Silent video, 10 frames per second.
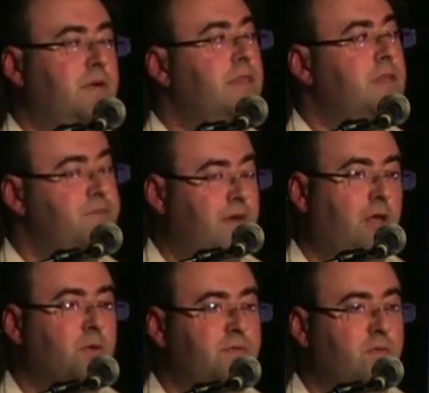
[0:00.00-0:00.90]
It is very
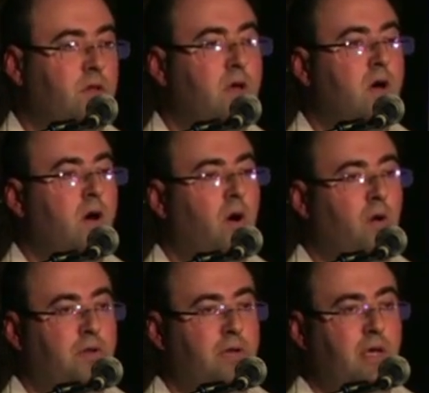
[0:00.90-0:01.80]
useful
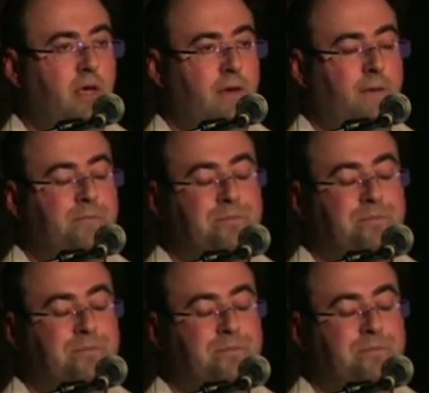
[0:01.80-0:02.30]
on the